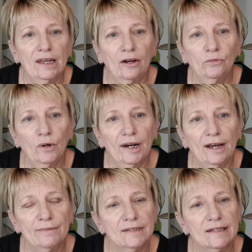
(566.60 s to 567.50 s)
what
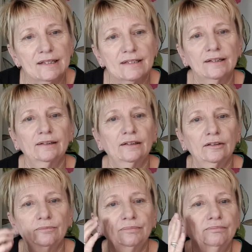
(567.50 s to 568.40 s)
happens is
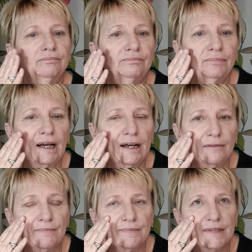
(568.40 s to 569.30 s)
the
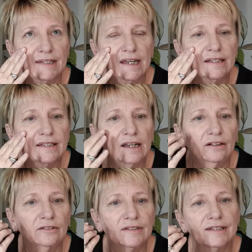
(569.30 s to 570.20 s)
skin
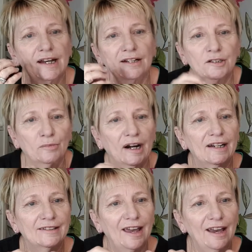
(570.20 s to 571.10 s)
cells start to
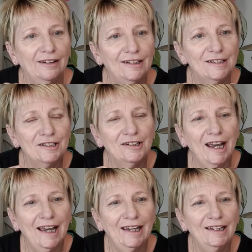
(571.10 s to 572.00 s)
break down as you
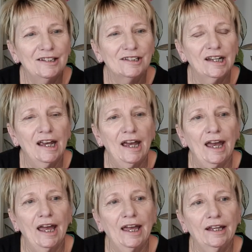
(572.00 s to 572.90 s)
age,
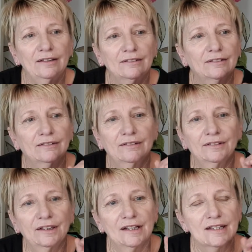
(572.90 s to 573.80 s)
and
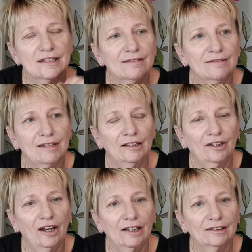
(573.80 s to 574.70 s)
the
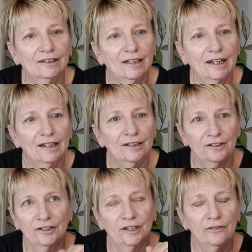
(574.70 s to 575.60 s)
sunlight can get
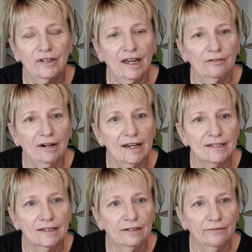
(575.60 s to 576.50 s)
in, the UVA
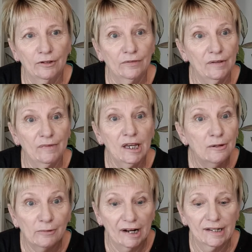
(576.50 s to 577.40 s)
rays and the
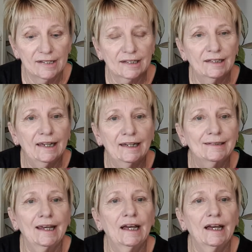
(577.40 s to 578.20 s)
UVB rays can get